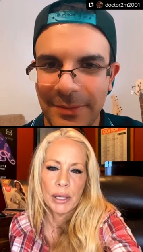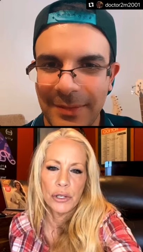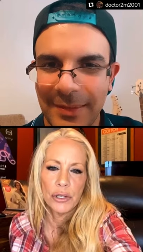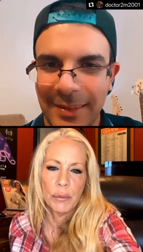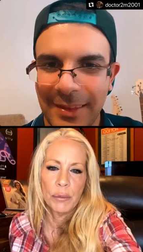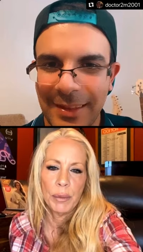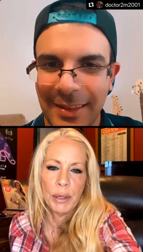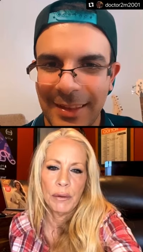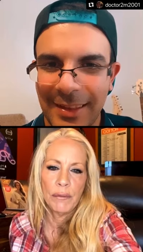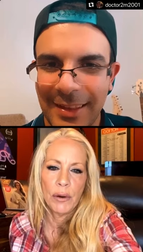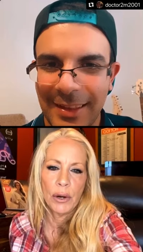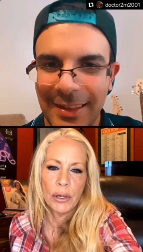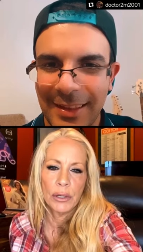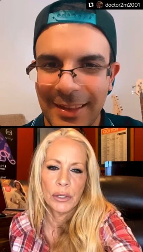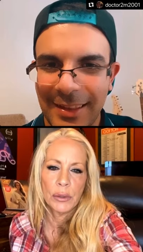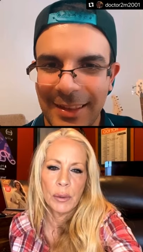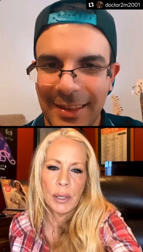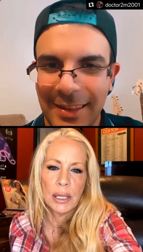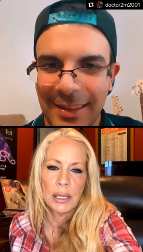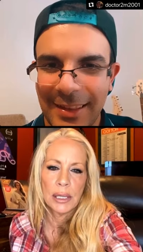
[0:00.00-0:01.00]
Speaker 1: You're being very sweet and
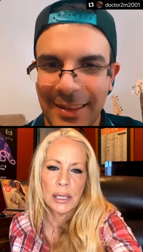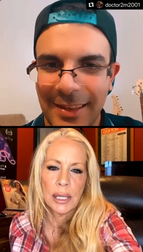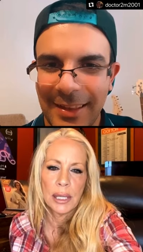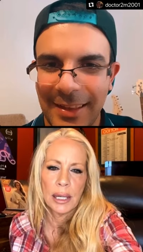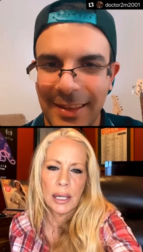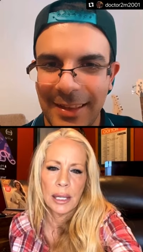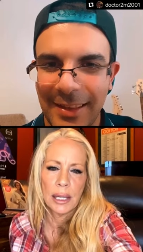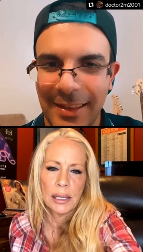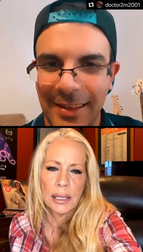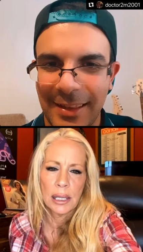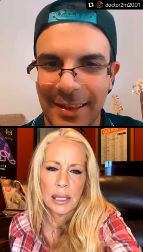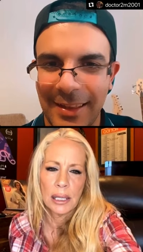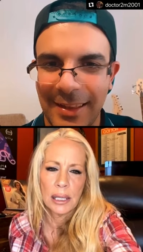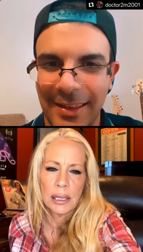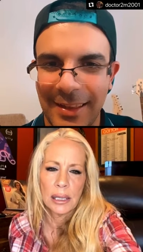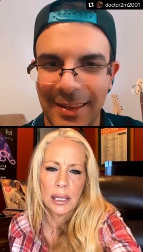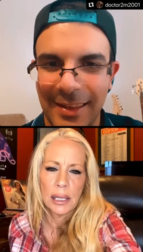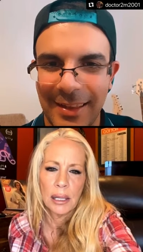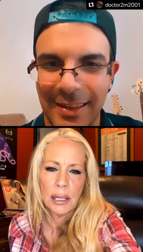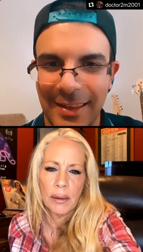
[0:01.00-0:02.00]
saying nice things.
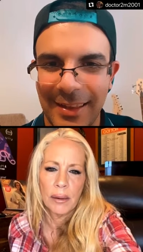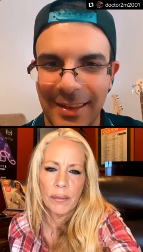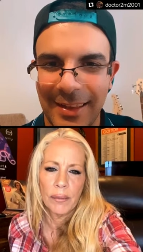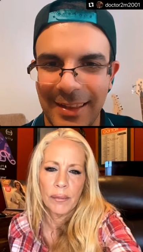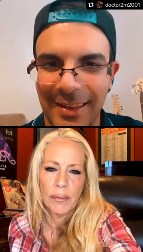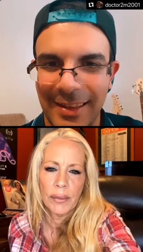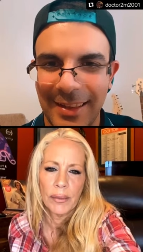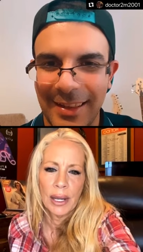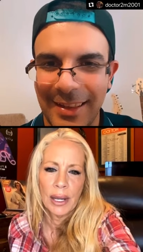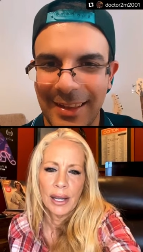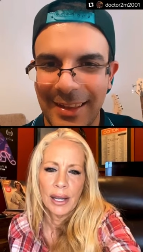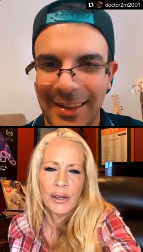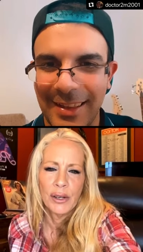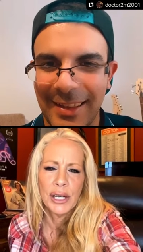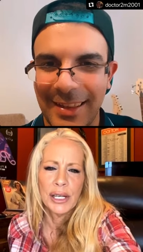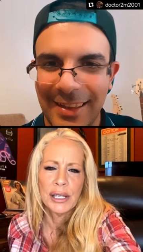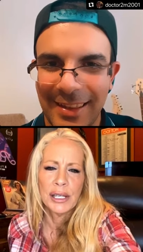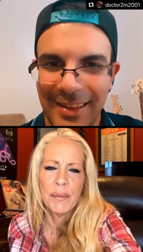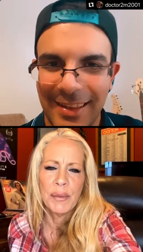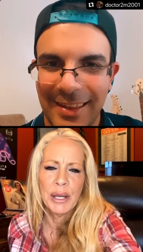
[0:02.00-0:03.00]
Um, you said
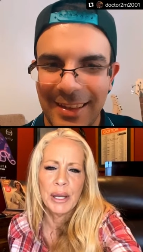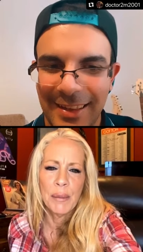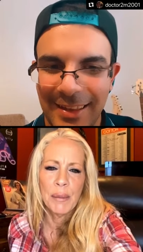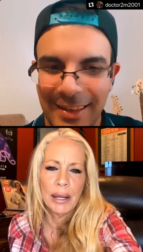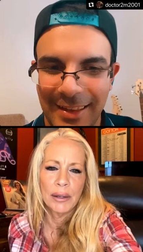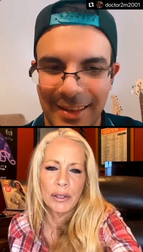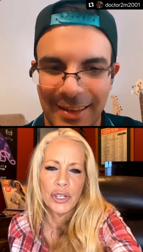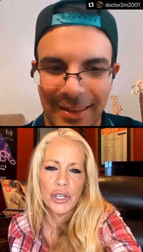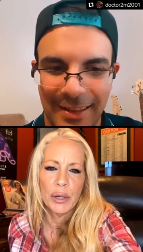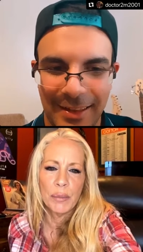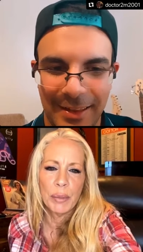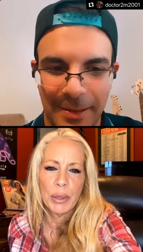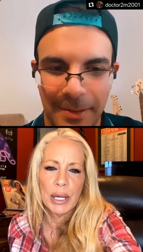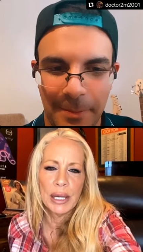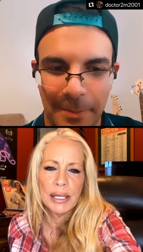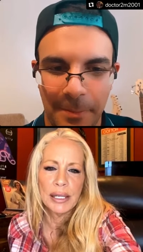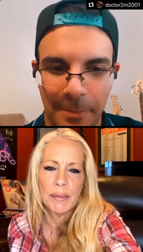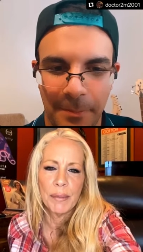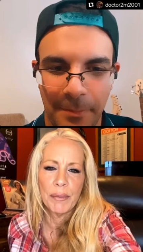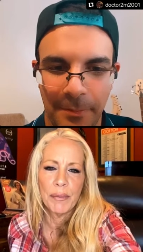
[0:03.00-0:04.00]
something about she plays a
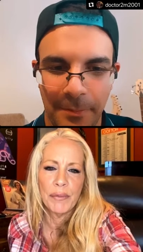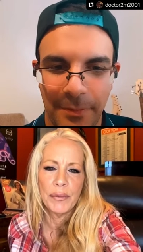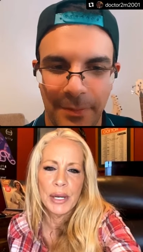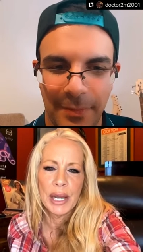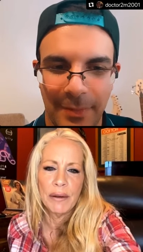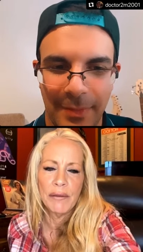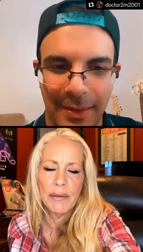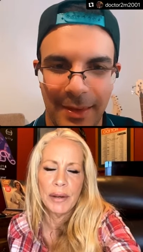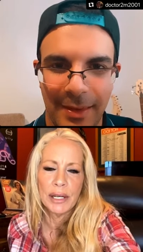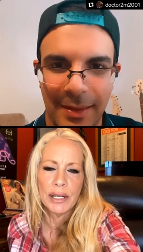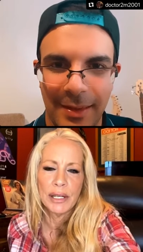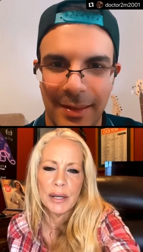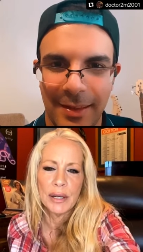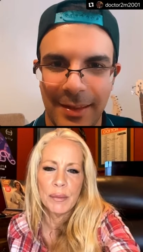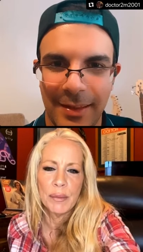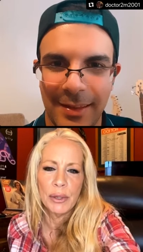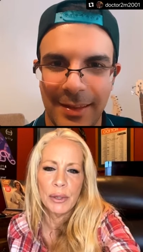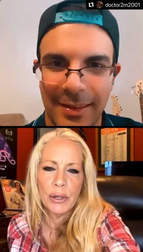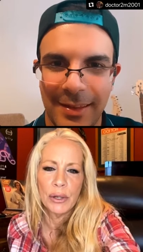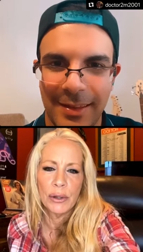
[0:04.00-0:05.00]
dead victim.
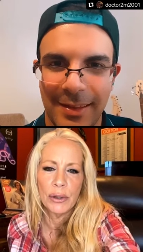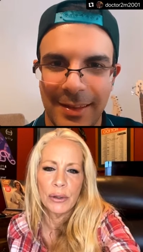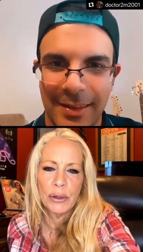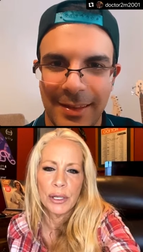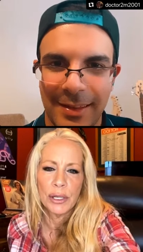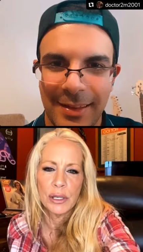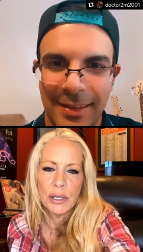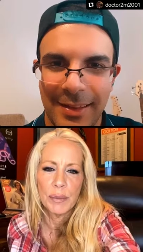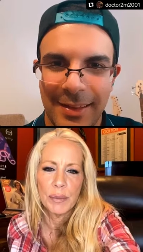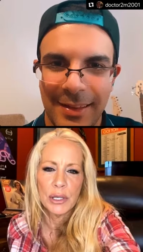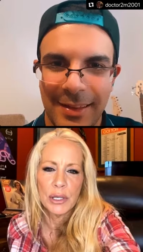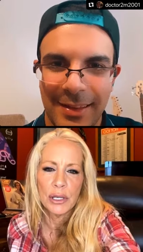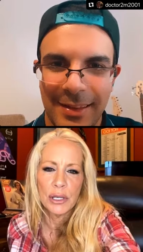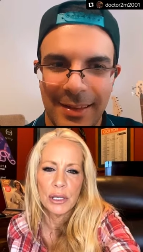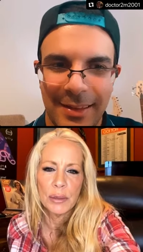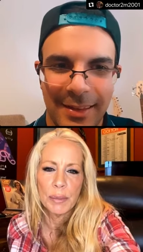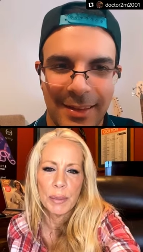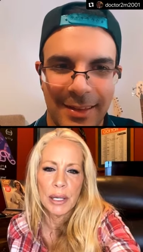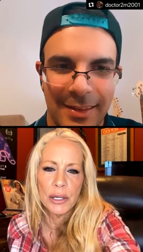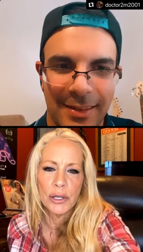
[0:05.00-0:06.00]
Your Suspicious
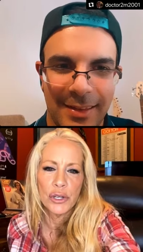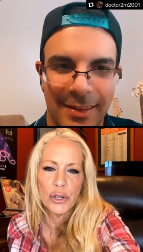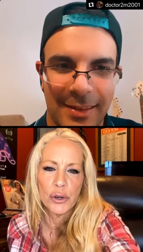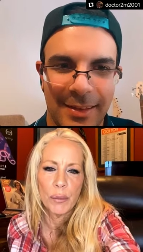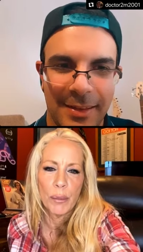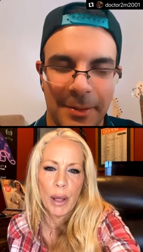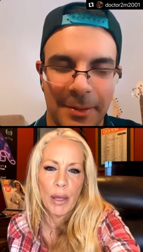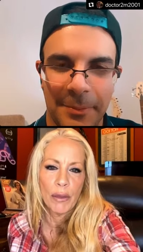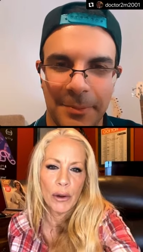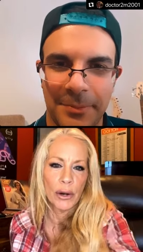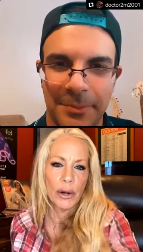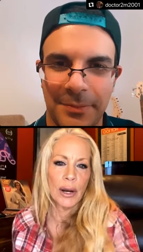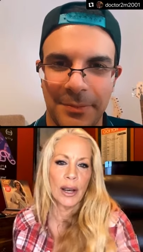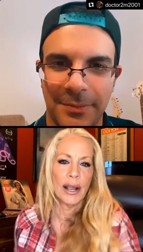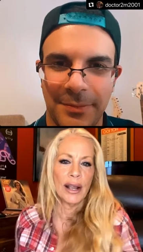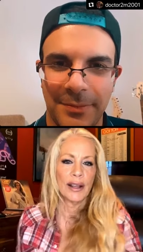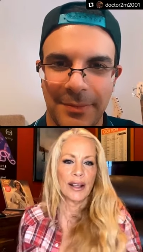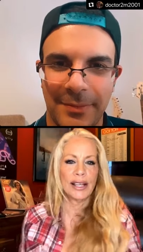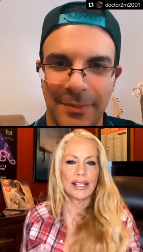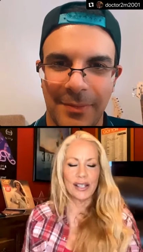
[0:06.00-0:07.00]
Sponge, your mother.
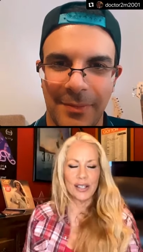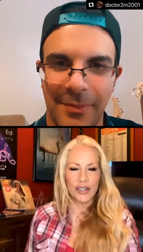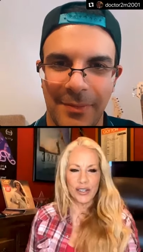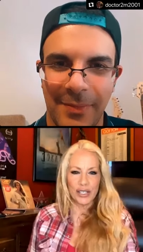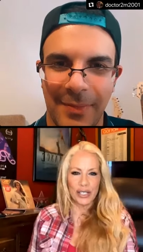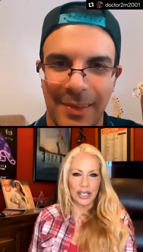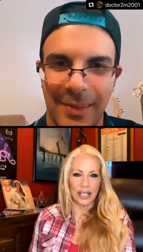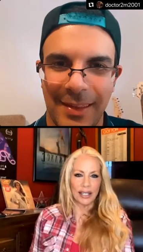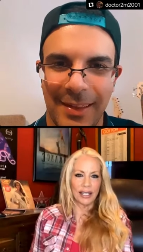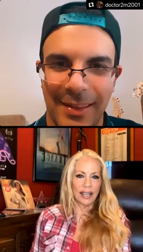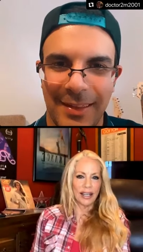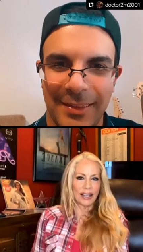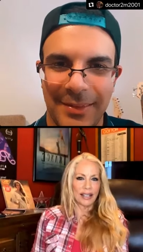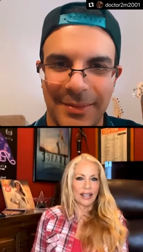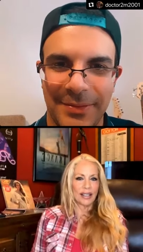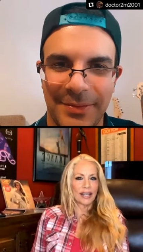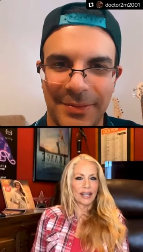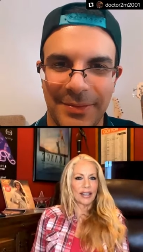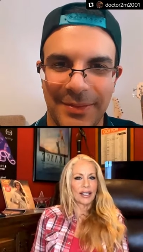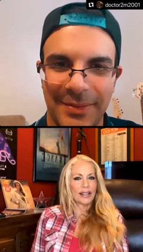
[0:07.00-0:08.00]
That's interesting. Yeah, no, no.
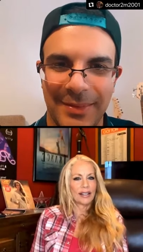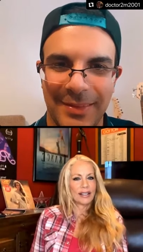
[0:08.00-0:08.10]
